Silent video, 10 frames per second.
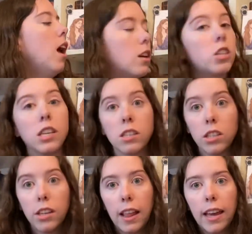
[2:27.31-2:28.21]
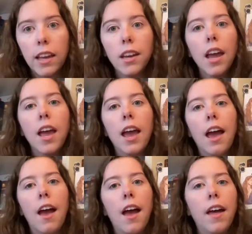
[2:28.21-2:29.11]
She's Sri Lankan,
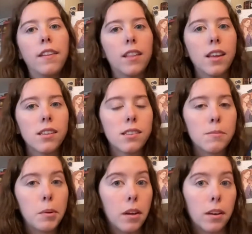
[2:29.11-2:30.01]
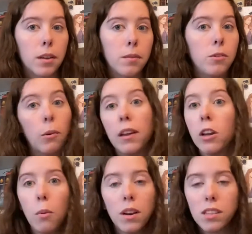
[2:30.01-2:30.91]
and this book, do I
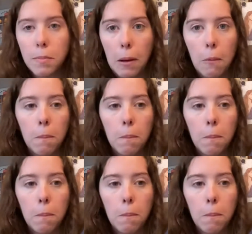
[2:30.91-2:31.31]
know what it's about?